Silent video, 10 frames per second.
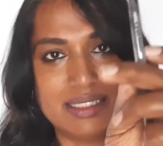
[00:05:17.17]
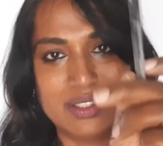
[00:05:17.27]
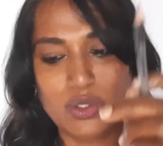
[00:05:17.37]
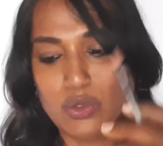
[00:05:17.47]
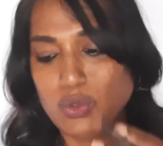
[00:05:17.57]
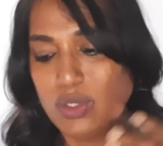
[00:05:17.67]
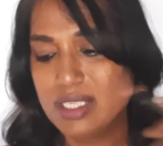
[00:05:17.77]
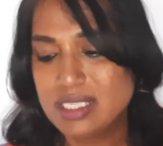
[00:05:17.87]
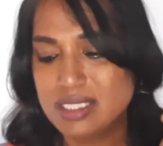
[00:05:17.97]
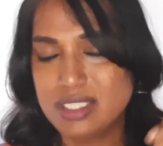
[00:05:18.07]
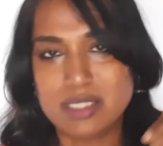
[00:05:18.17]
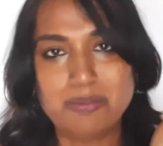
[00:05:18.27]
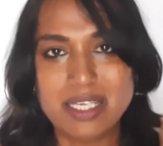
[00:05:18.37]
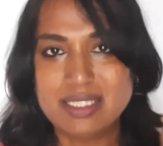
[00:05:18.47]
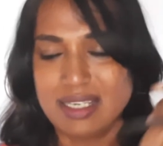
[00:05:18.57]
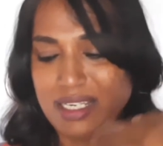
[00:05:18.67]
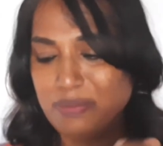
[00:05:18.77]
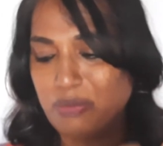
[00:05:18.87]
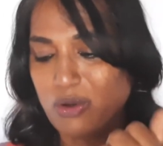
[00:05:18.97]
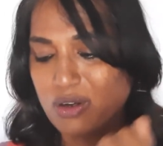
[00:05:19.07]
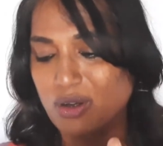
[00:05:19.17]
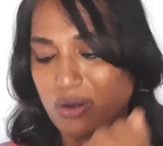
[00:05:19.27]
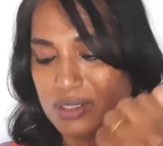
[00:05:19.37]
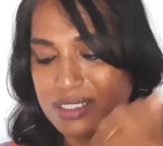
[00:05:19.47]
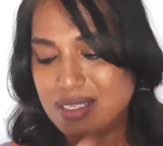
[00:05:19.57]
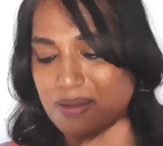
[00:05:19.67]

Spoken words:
You just basically poke holes.